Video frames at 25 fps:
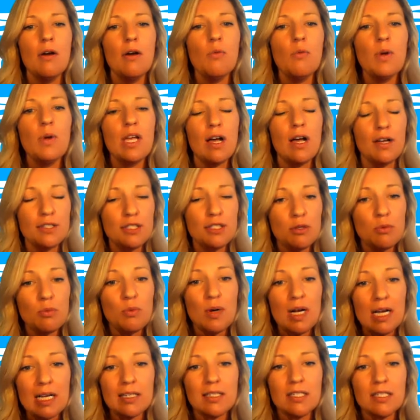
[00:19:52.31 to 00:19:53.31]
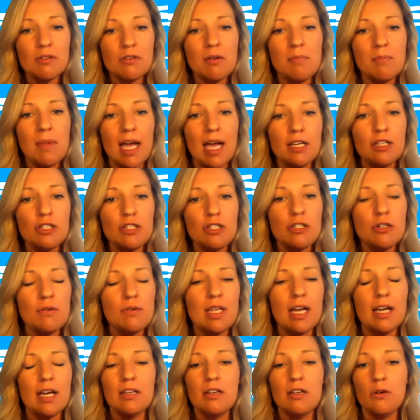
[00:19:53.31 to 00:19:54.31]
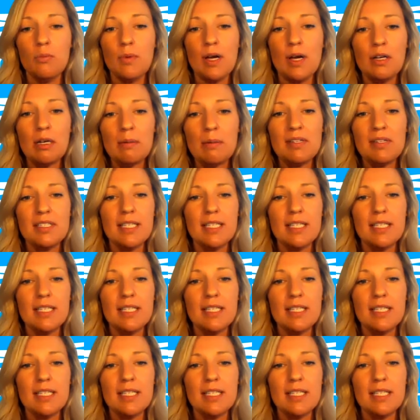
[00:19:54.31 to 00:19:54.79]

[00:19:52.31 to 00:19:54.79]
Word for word: We also want to remind you that you're welcome